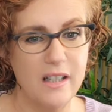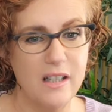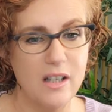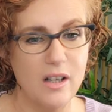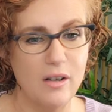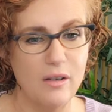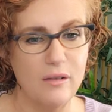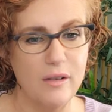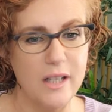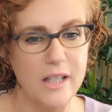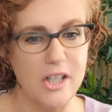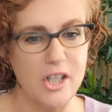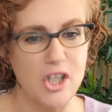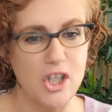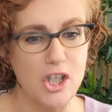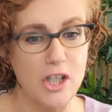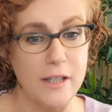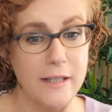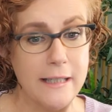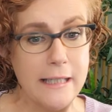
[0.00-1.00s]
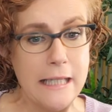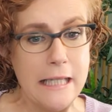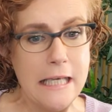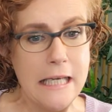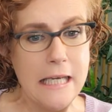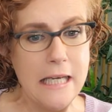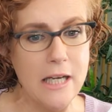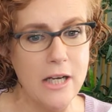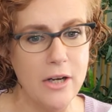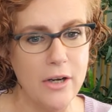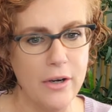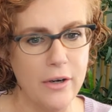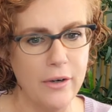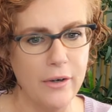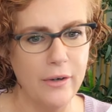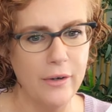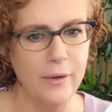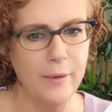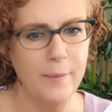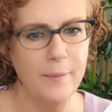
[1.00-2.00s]
So it's just
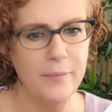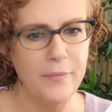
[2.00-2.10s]
there.